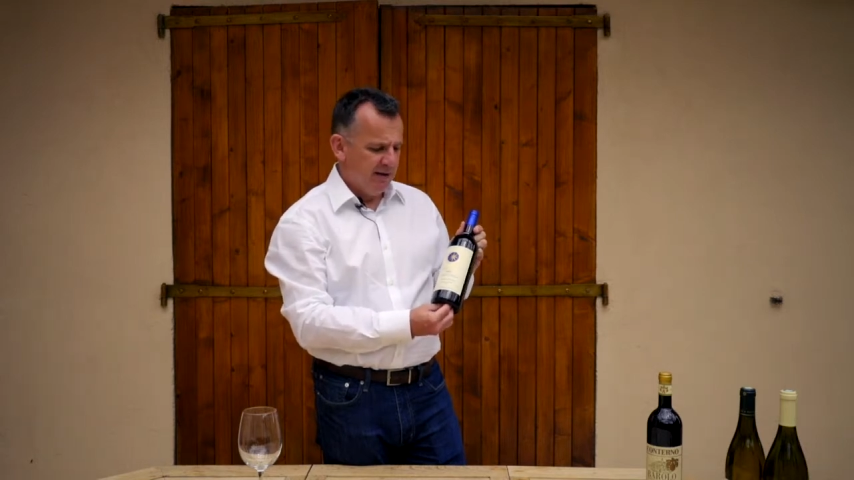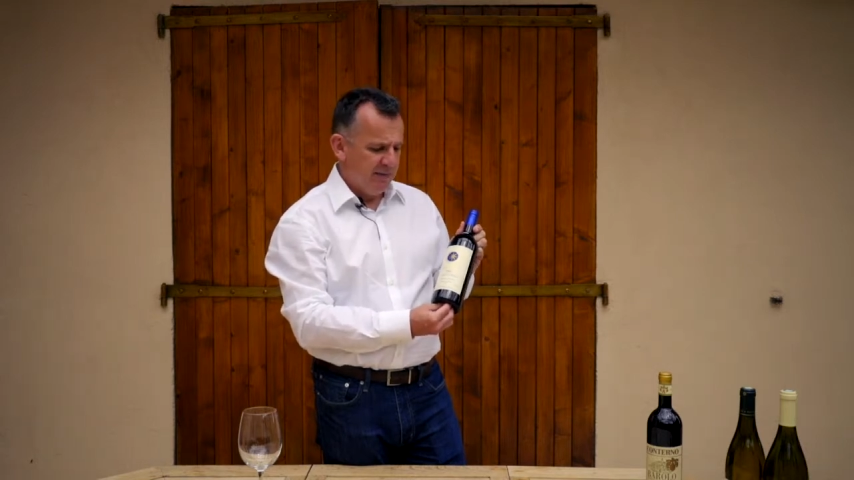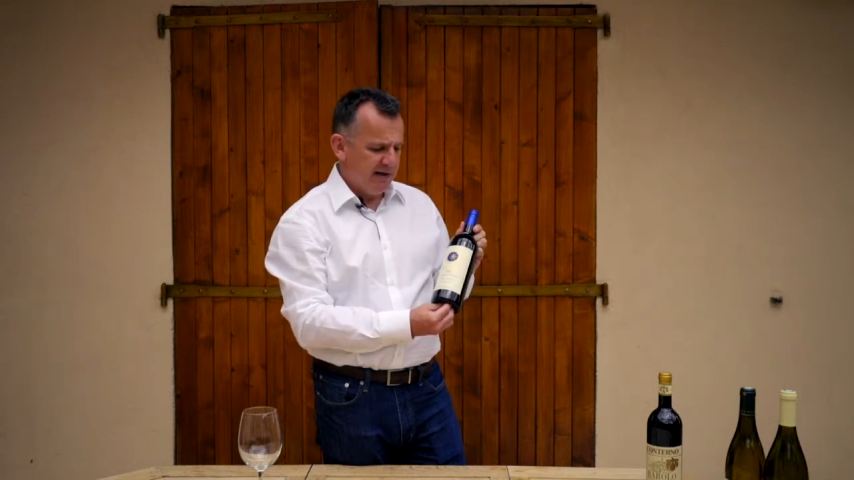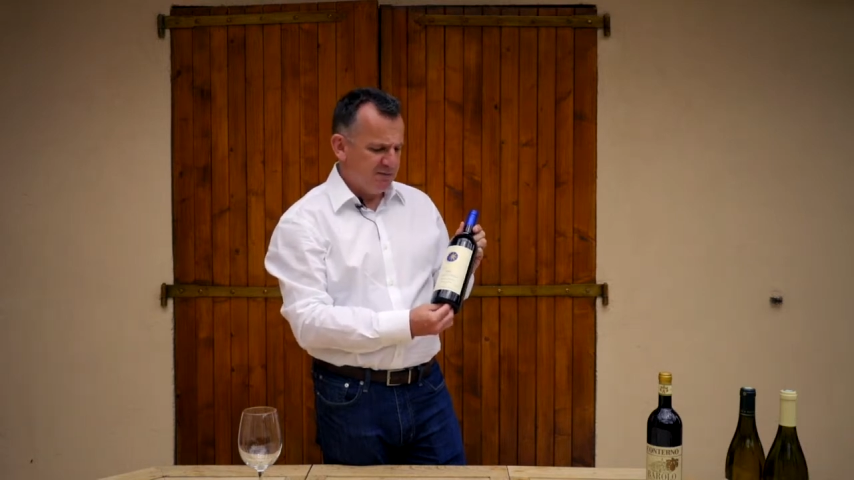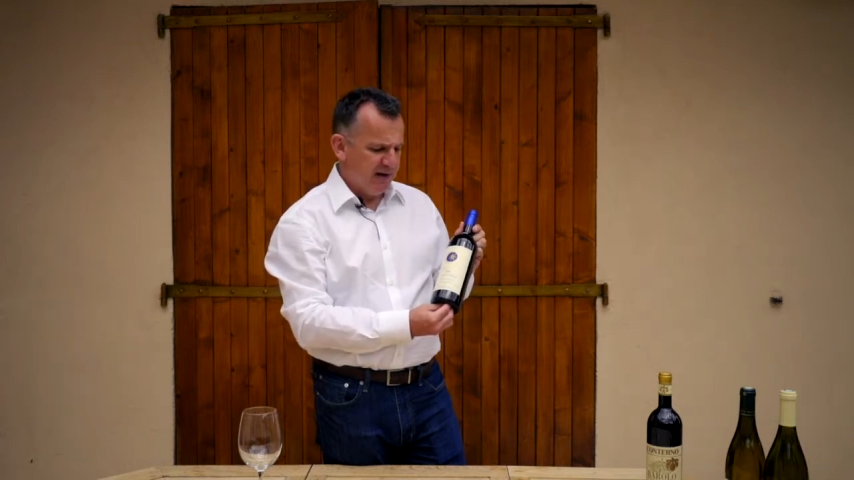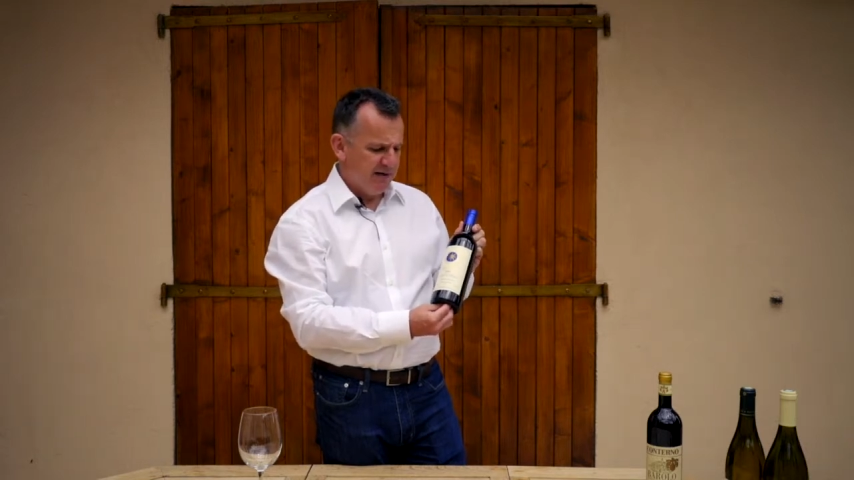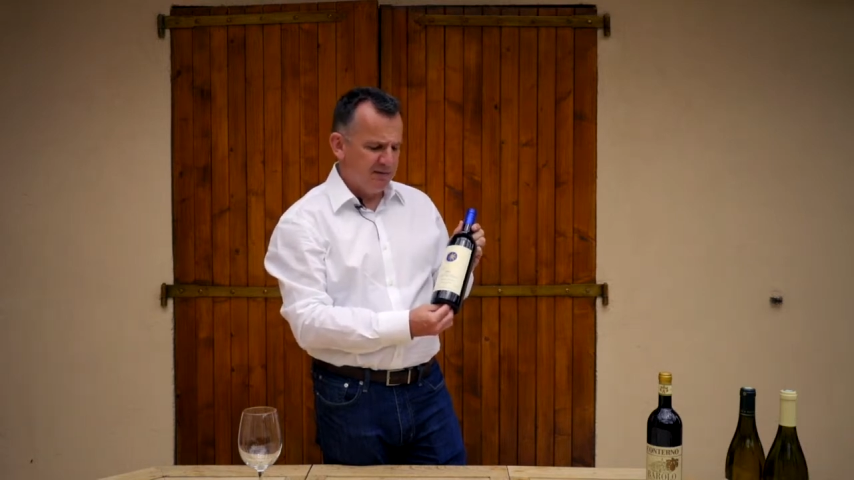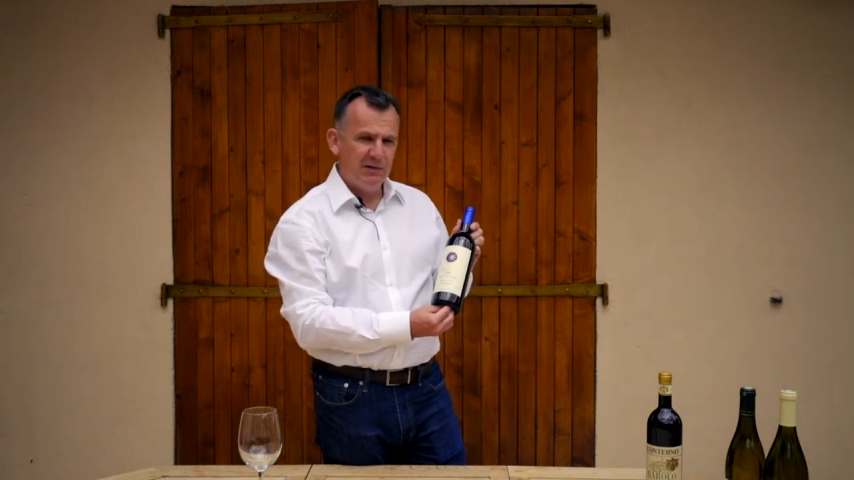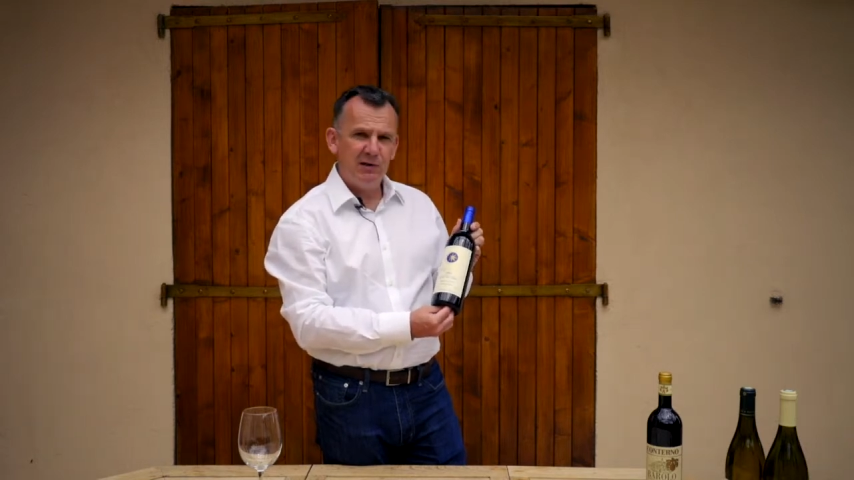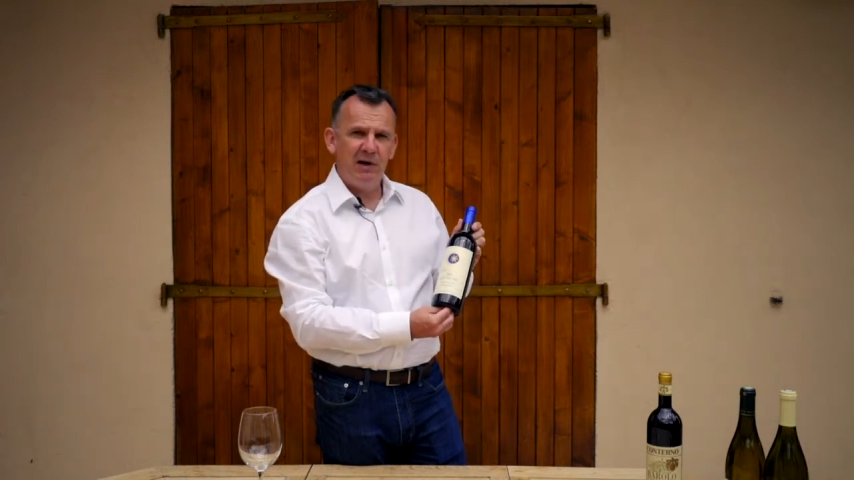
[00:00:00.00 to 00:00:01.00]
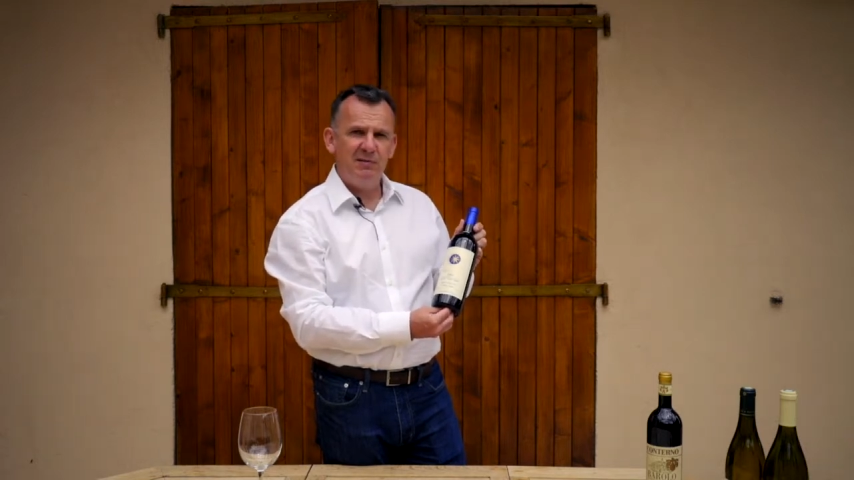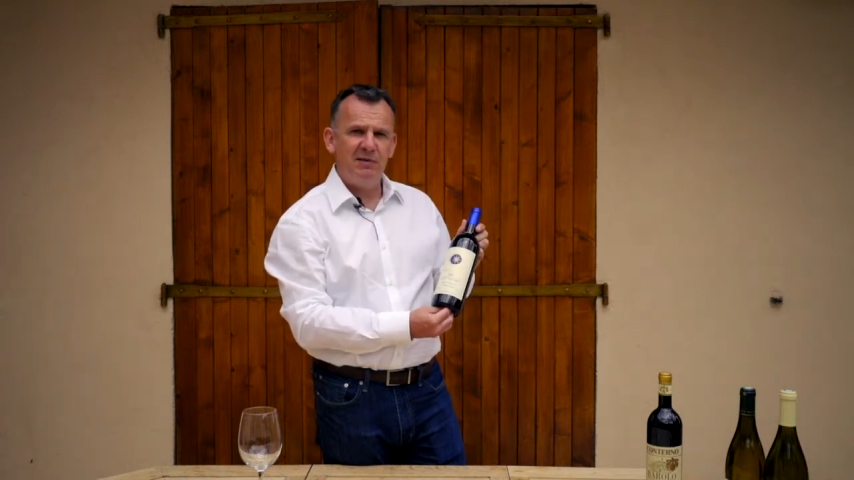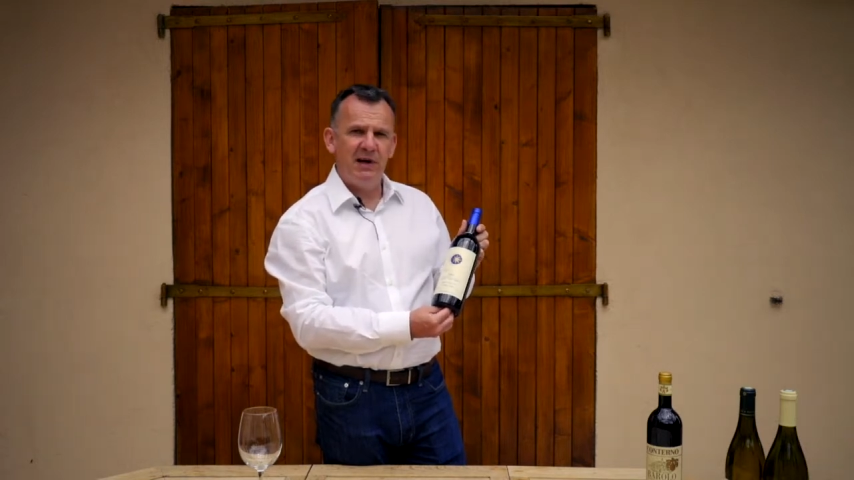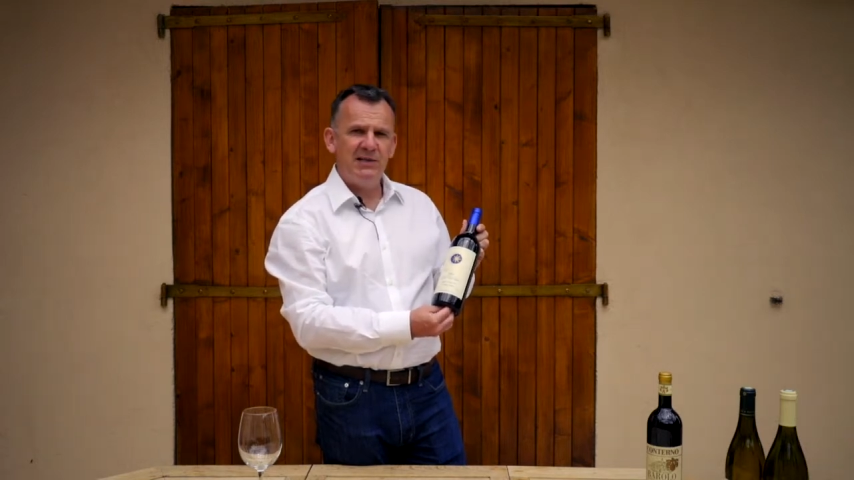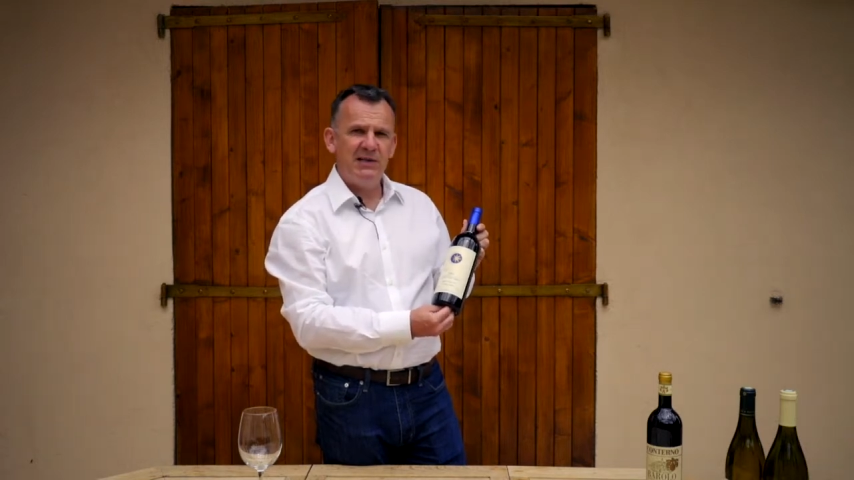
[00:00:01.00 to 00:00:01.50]
but it's made from the grape
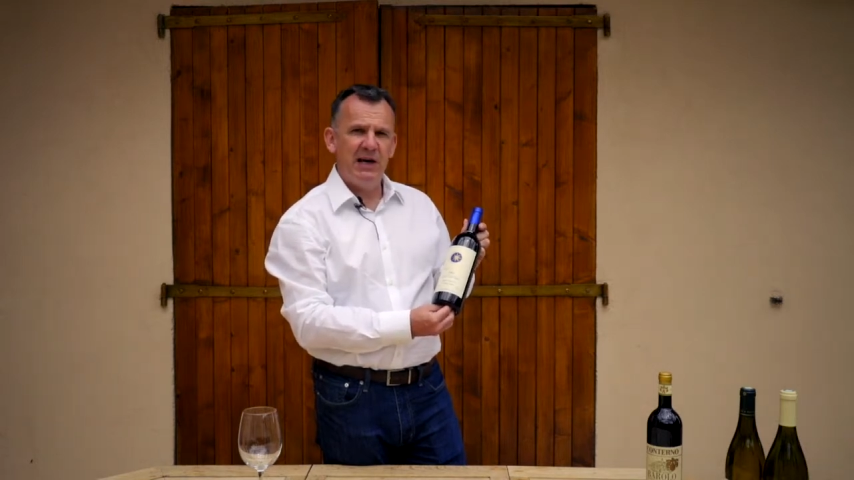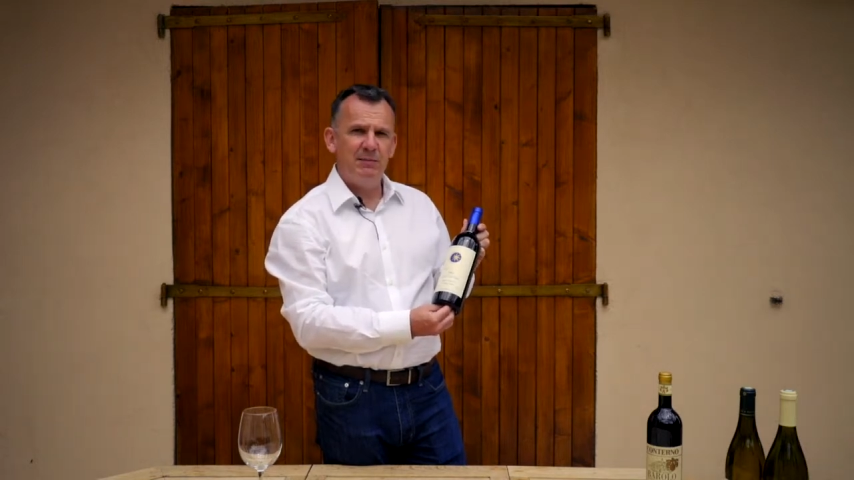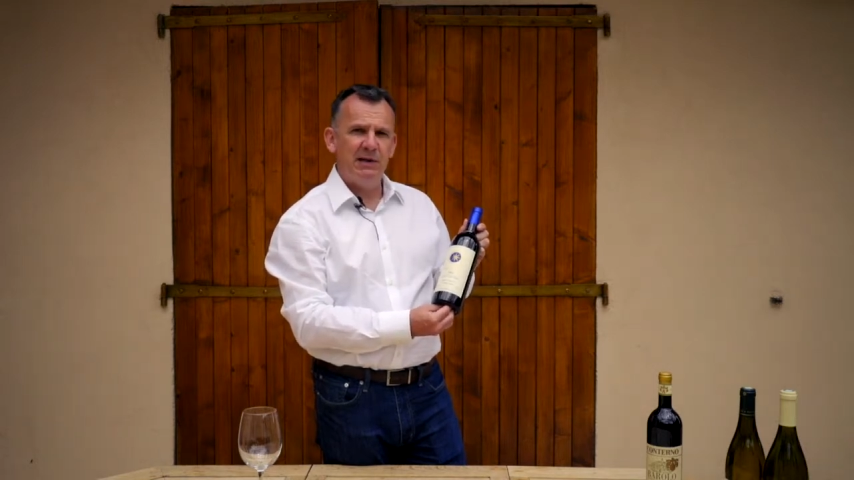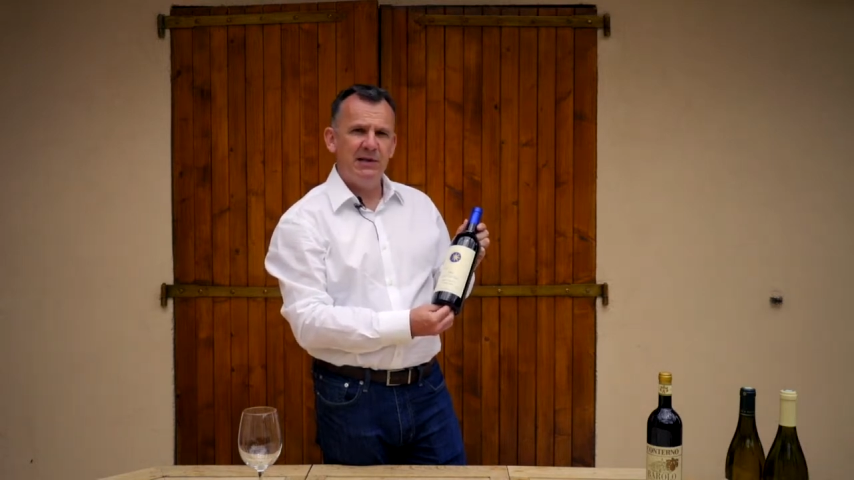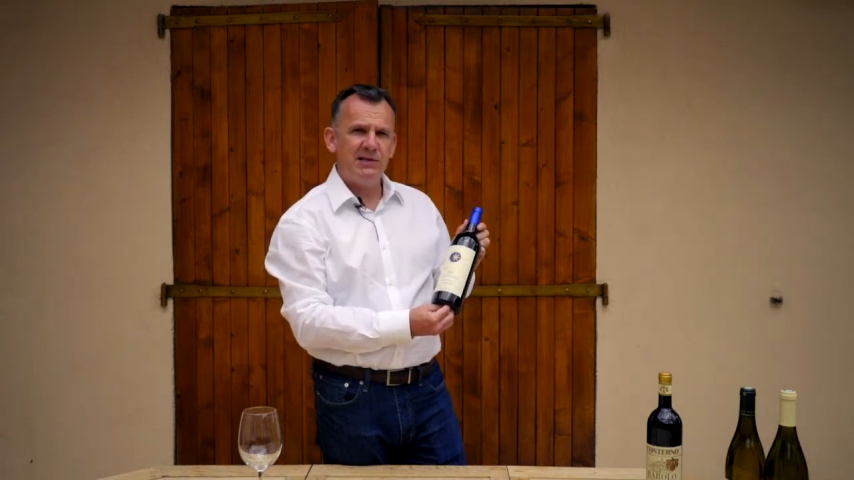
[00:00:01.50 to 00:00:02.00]
variety Cabernet